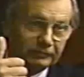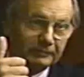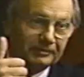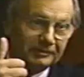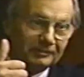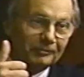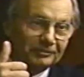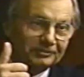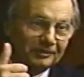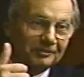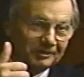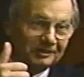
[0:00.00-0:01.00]
Liberty was
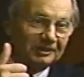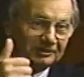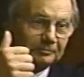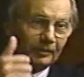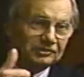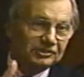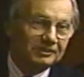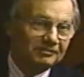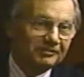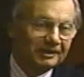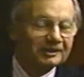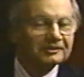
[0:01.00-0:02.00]
an expression
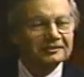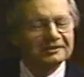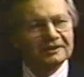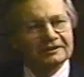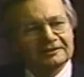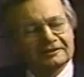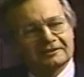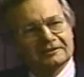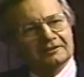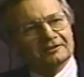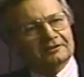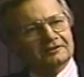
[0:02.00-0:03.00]
of that. They just couldn't
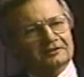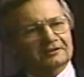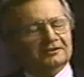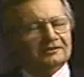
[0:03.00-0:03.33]
see the